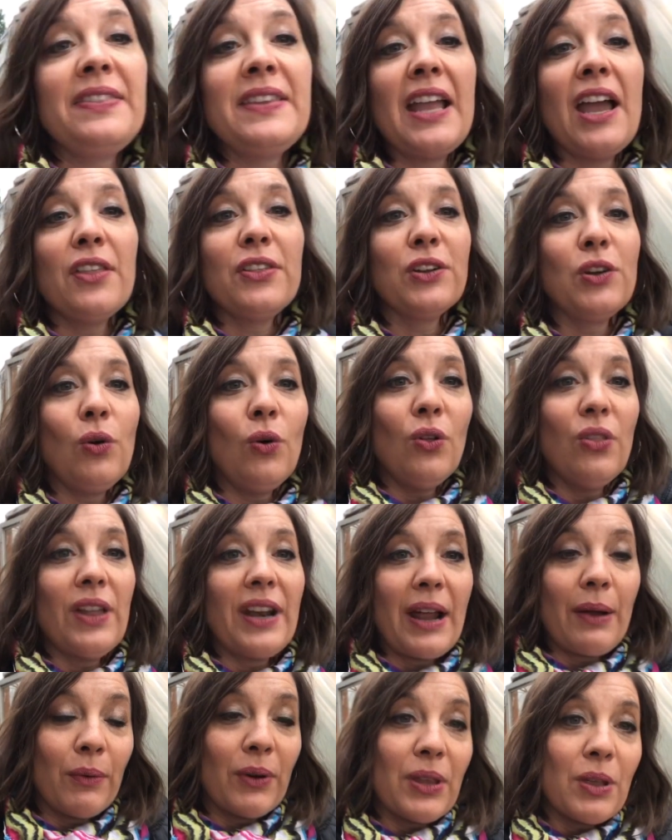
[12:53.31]
then the other goal
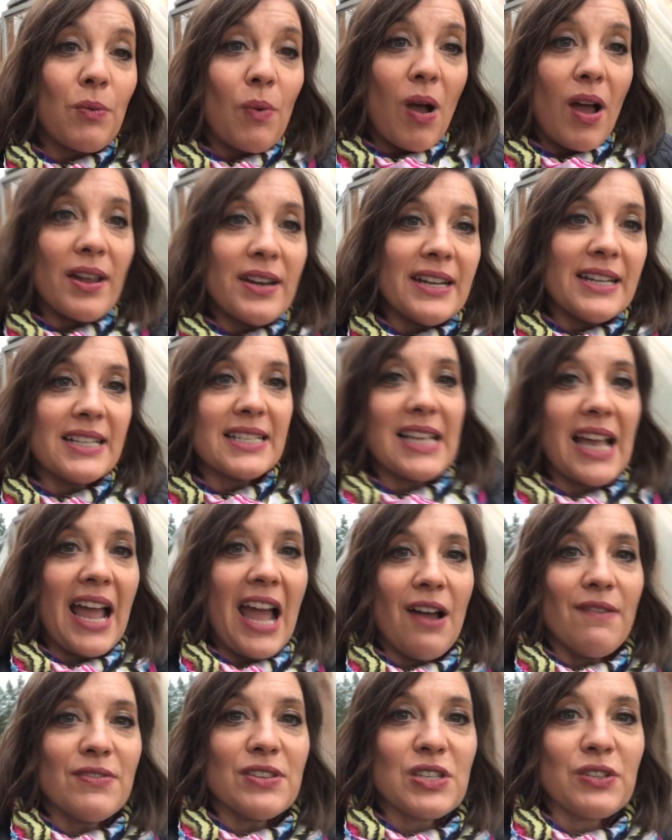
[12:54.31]
that I really want is, I
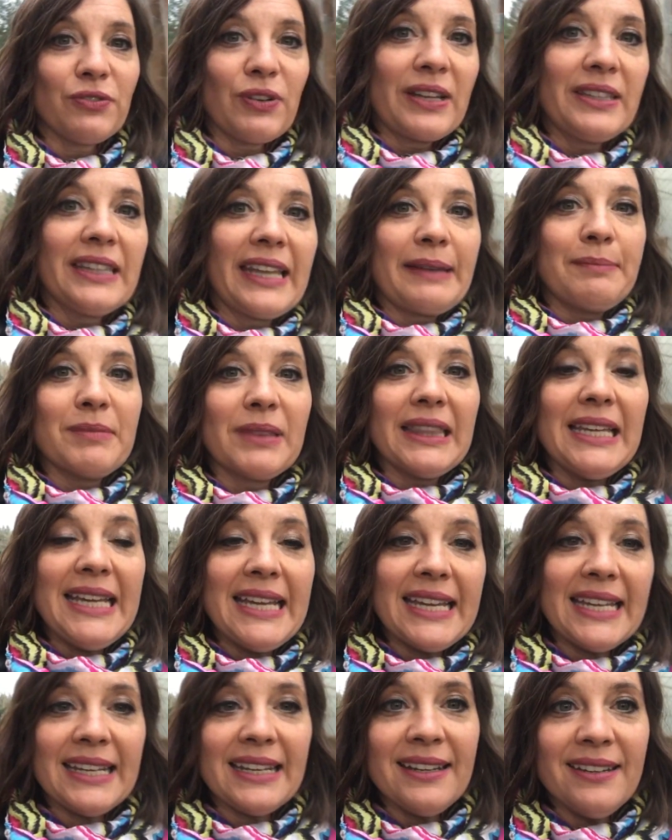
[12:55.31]
have this friend named
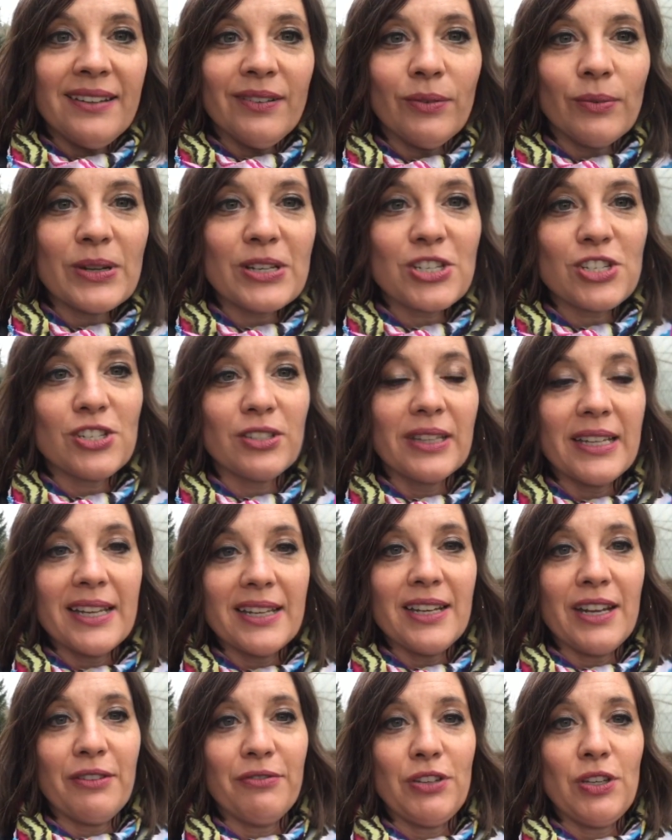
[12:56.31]
Lynn, which
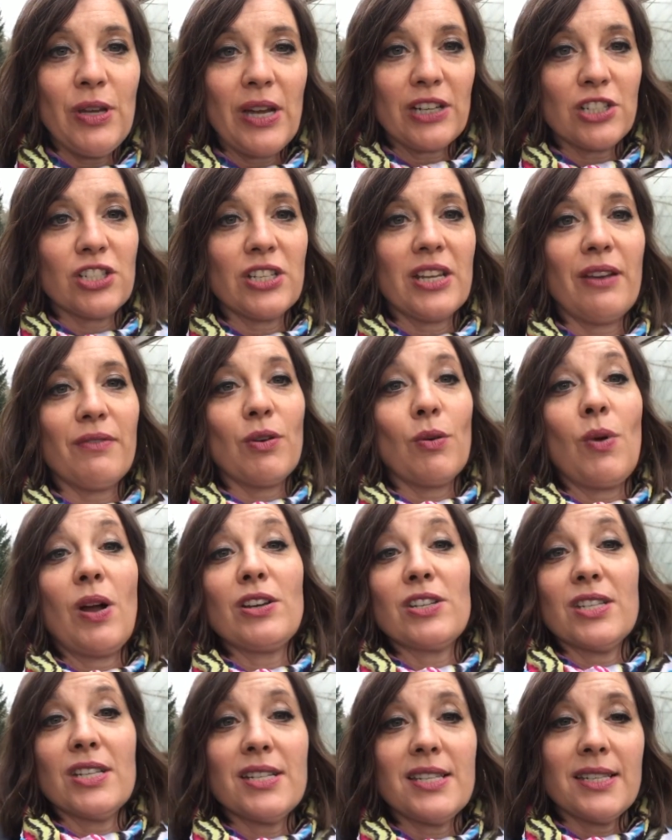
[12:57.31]
Lynn, if you actually ever
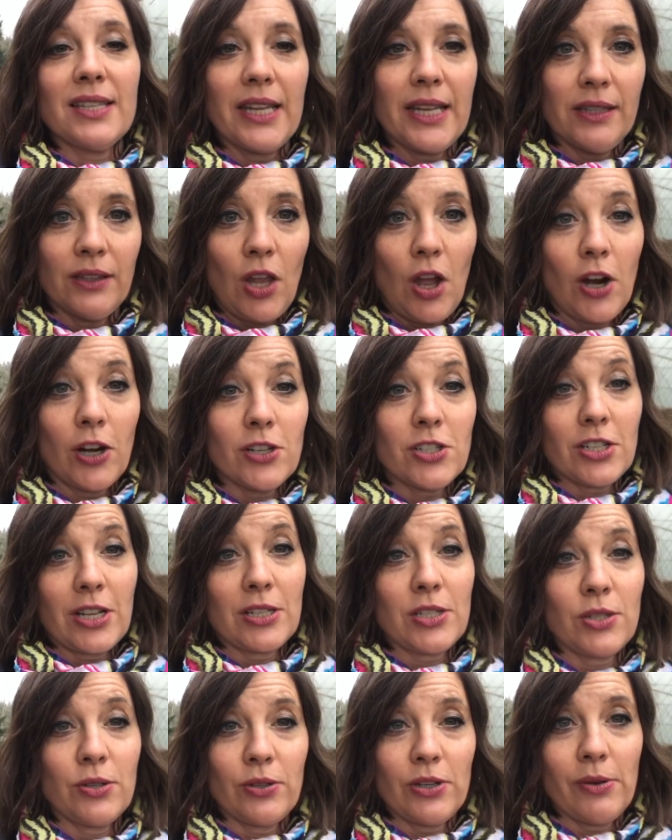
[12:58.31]
watch this, Lynn Large,
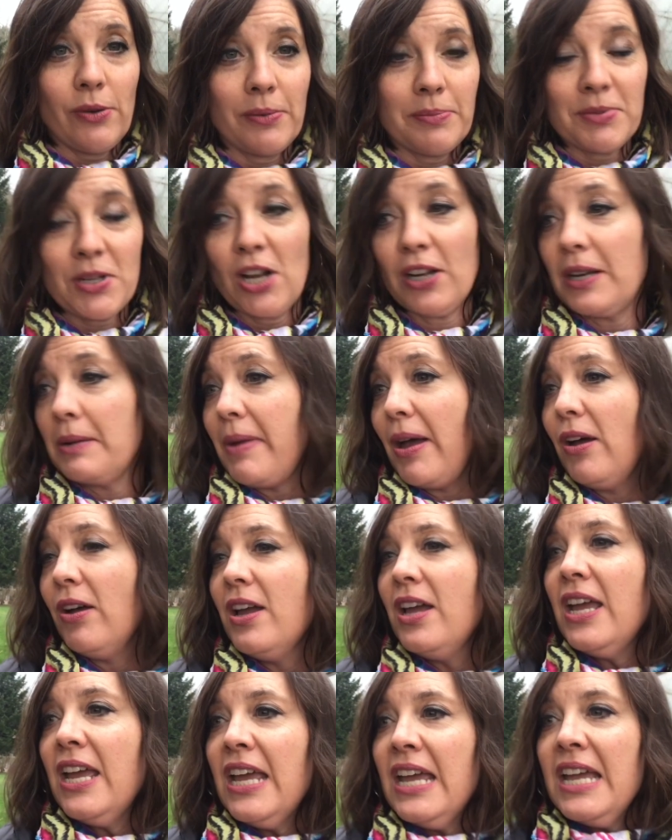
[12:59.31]
that's who you were talking about.
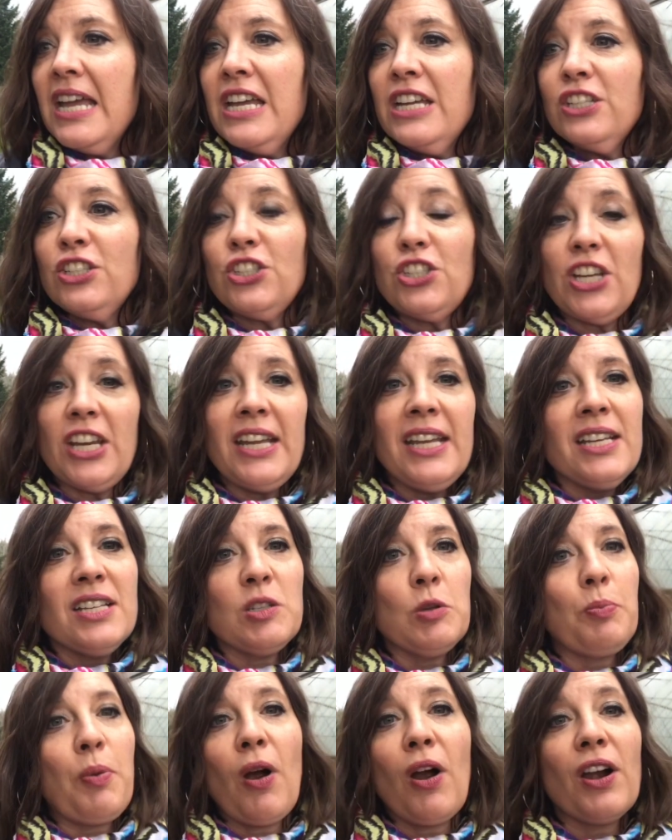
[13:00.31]
She is
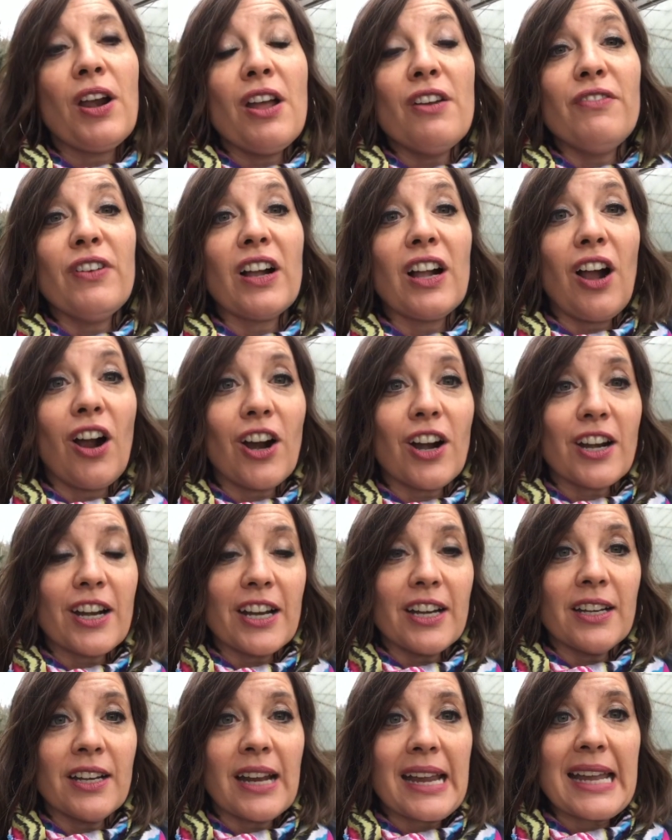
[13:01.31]
a part of a
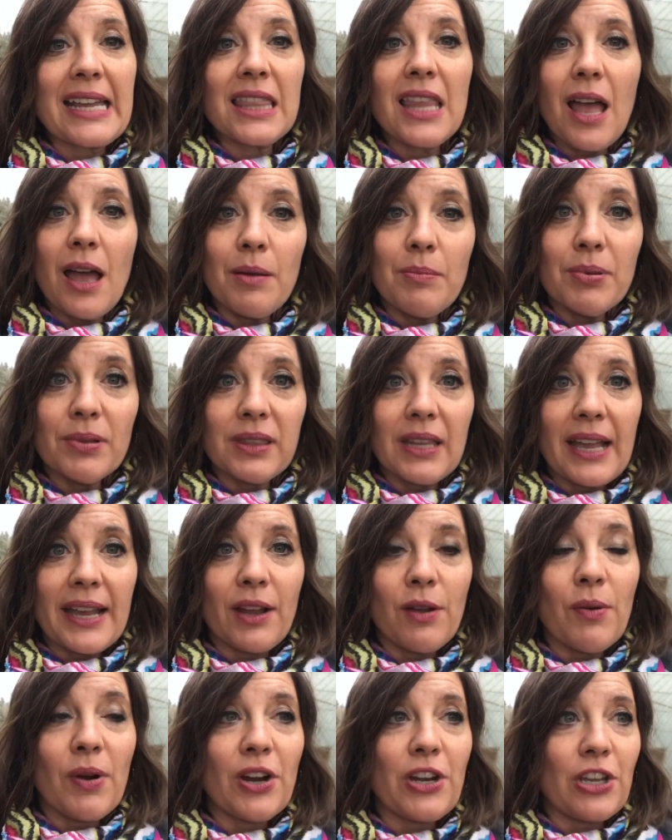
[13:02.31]
garden club, like
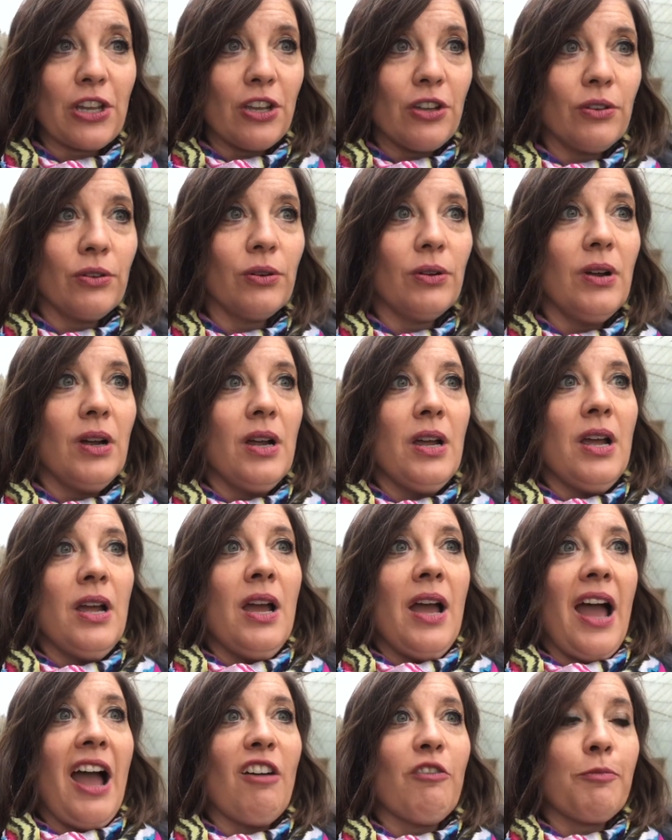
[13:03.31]
where you
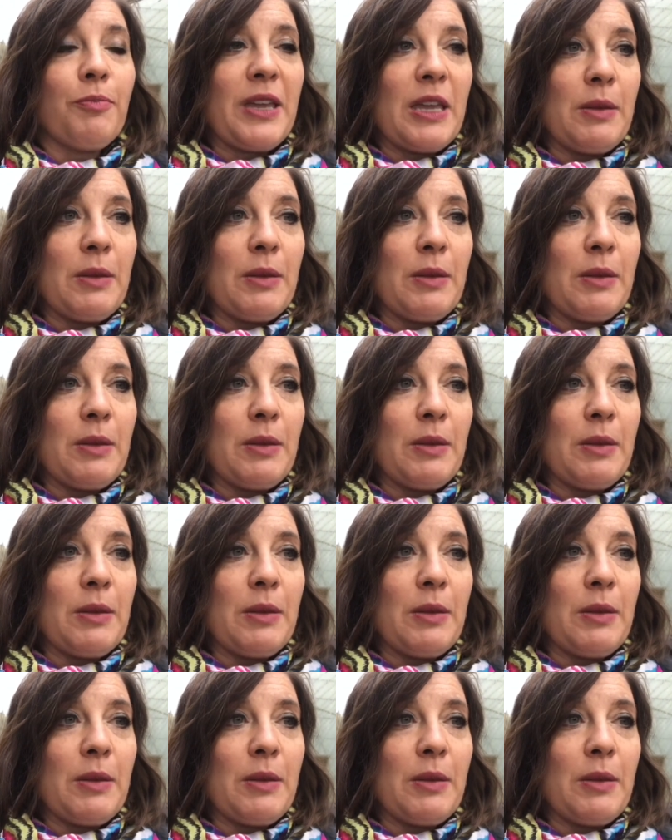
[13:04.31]
have